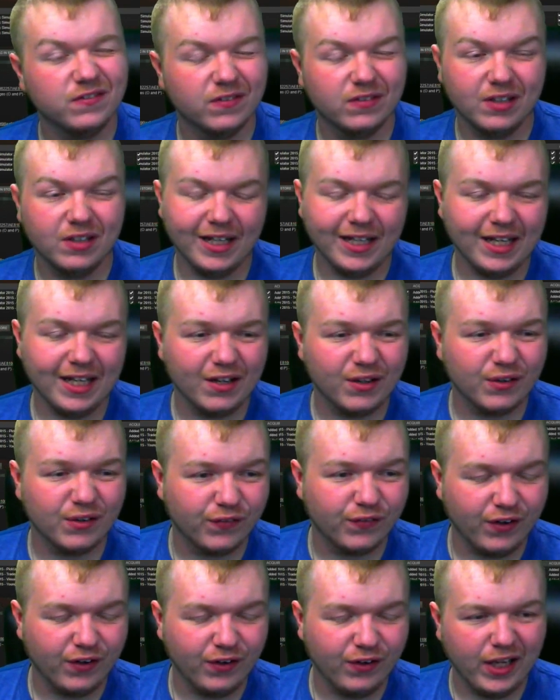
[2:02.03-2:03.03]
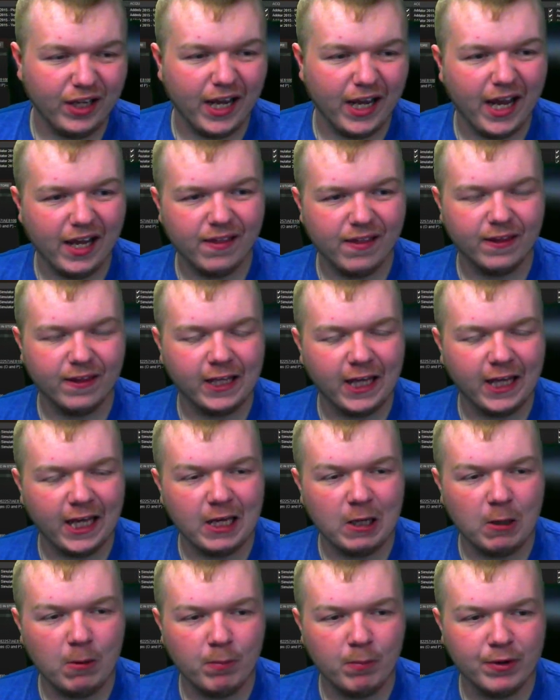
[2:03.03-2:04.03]
I got fairly ahead in the
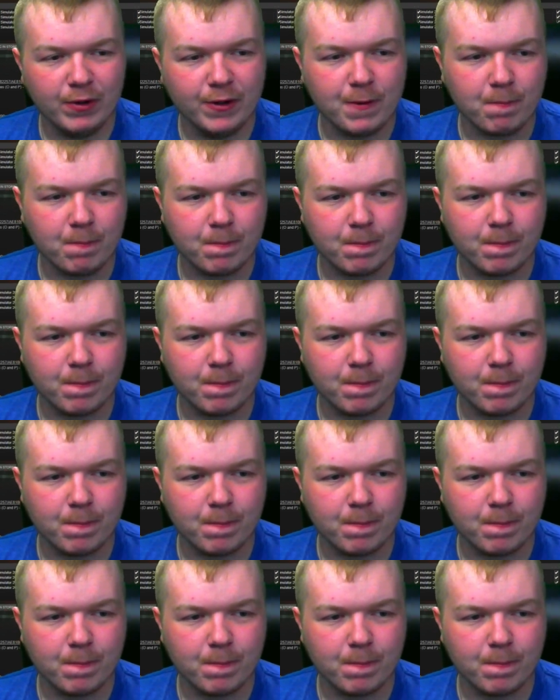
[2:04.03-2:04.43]
game and